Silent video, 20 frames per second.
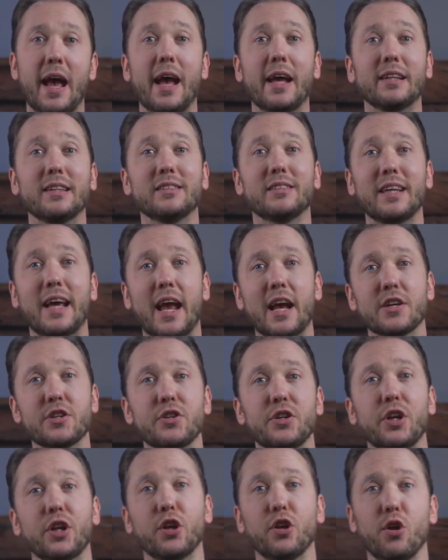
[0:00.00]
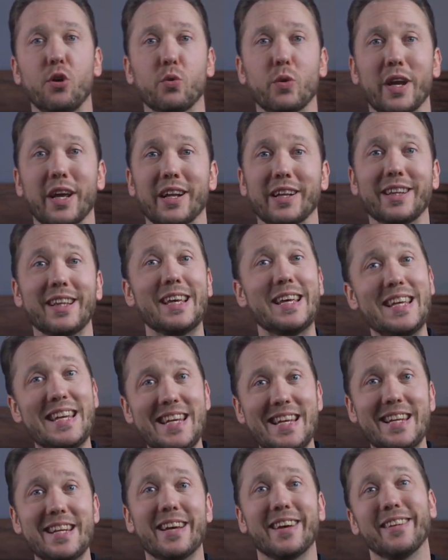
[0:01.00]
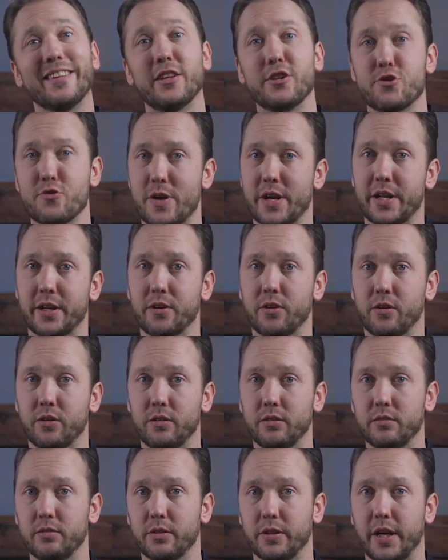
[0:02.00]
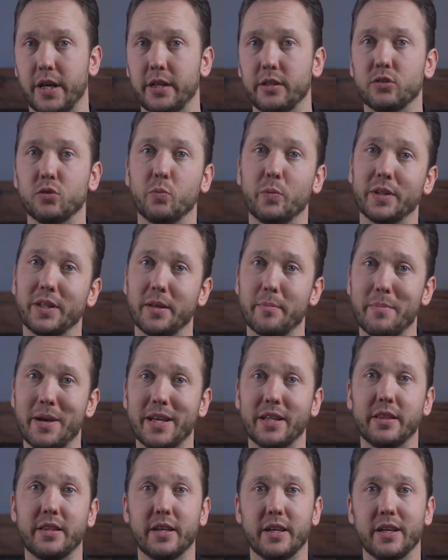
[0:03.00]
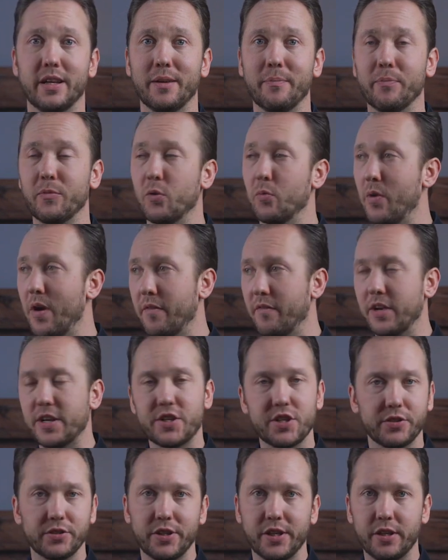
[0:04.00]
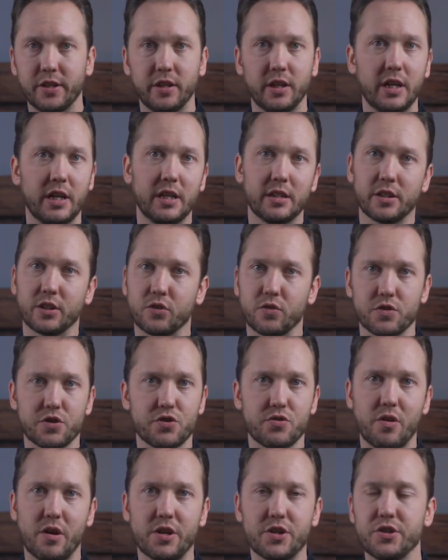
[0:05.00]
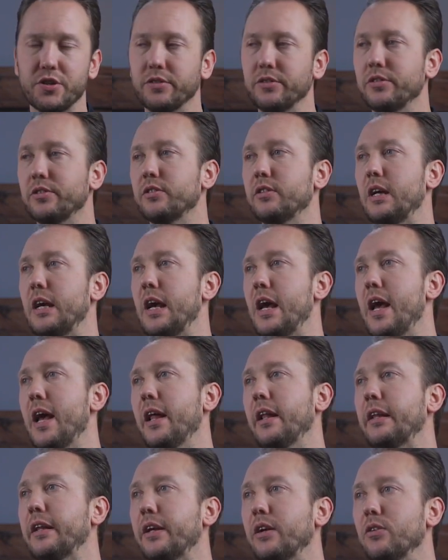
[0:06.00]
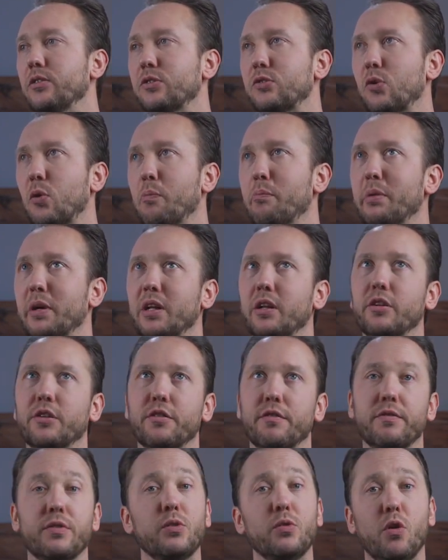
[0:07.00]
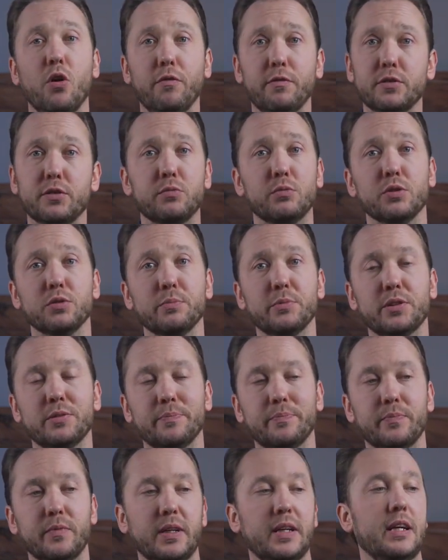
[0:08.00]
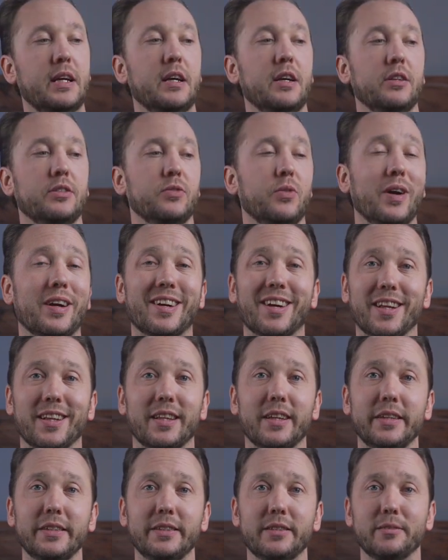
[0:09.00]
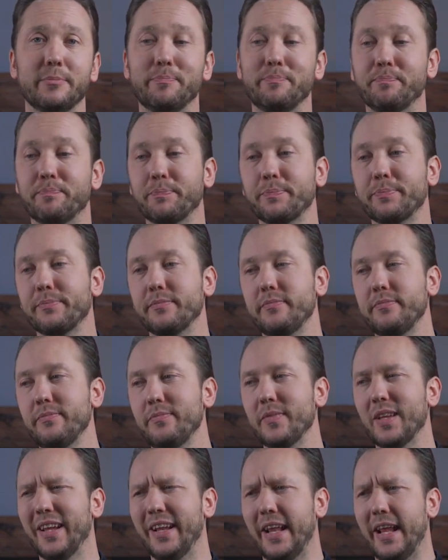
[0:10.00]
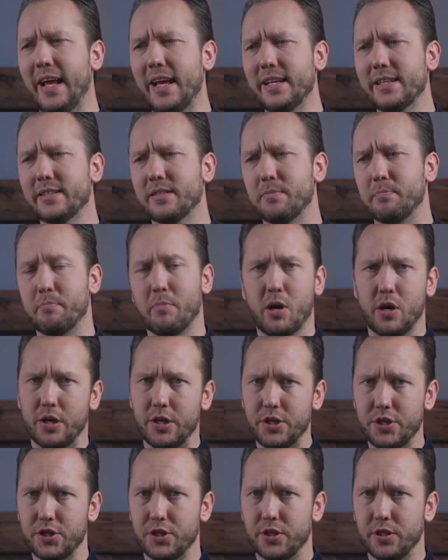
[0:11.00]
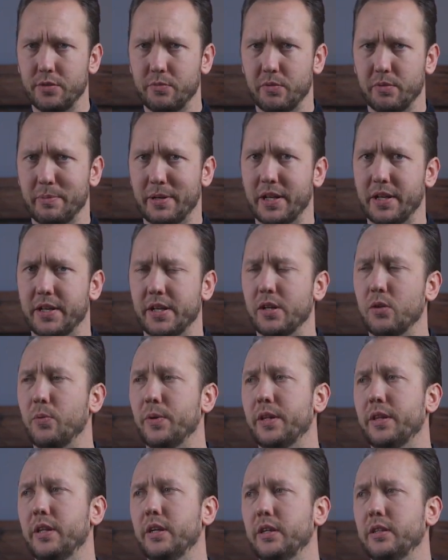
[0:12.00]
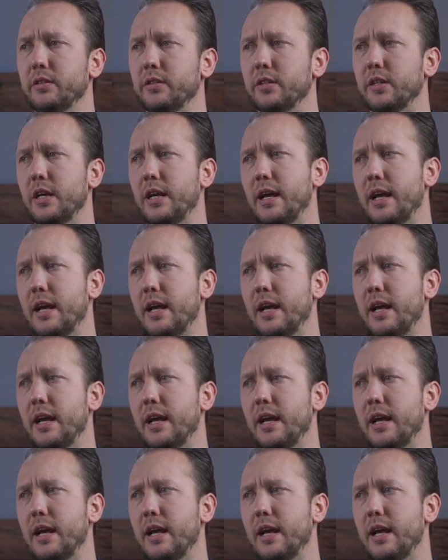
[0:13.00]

And it's actually located in the training hall, okay? So when they made the renovations here, the constructions, they also built a few office rooms. So I got this last March. We made a deal with this.